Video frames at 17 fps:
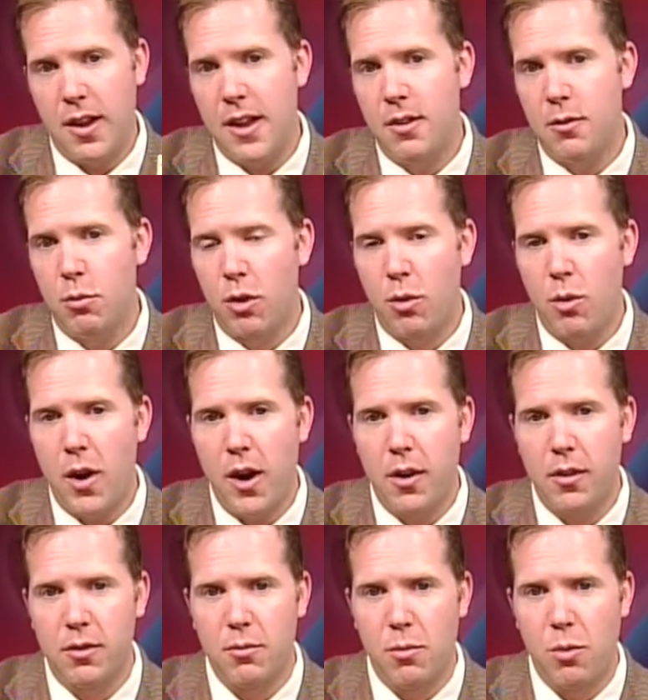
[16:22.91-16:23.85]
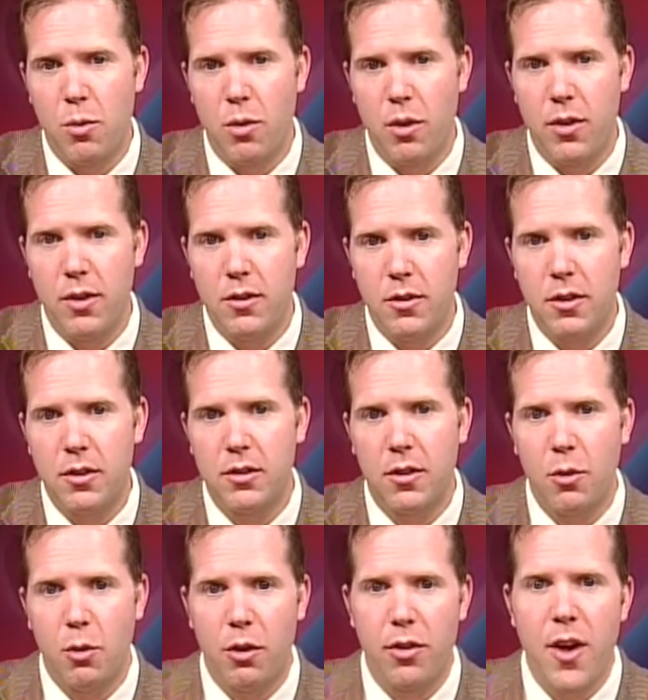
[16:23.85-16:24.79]
and requires more than just
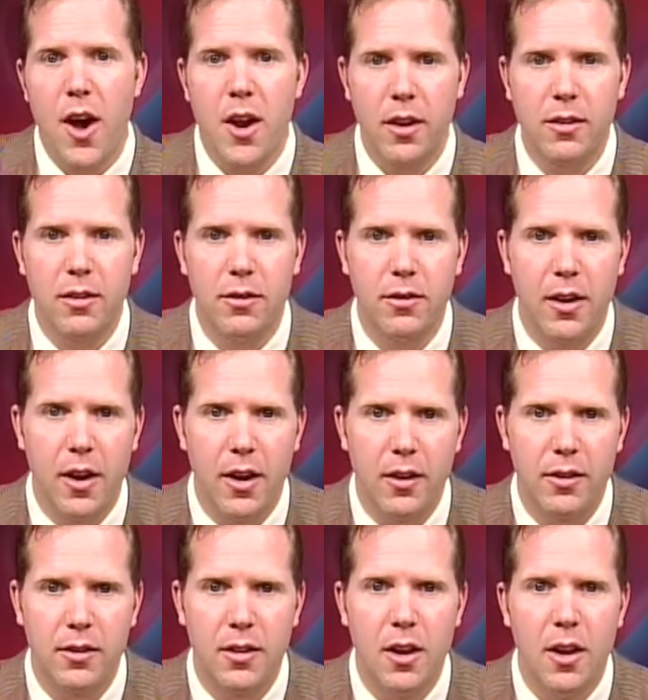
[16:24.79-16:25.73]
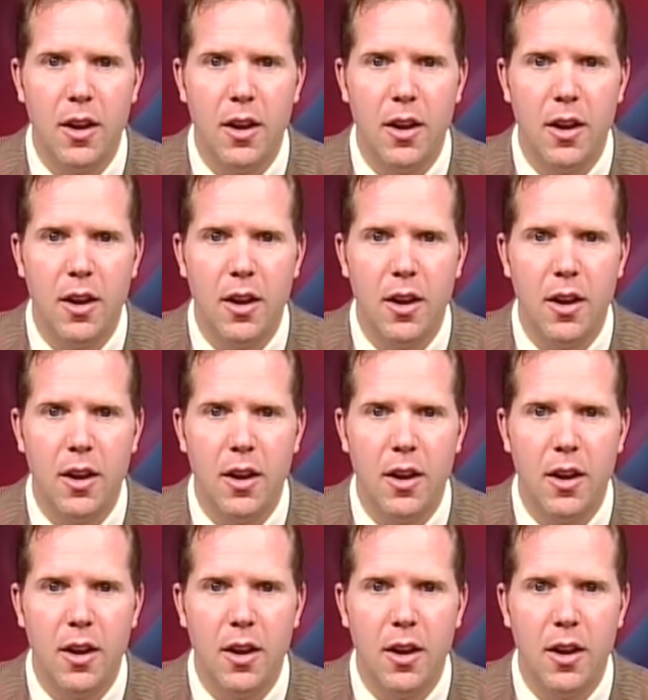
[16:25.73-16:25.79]
an orthotic device,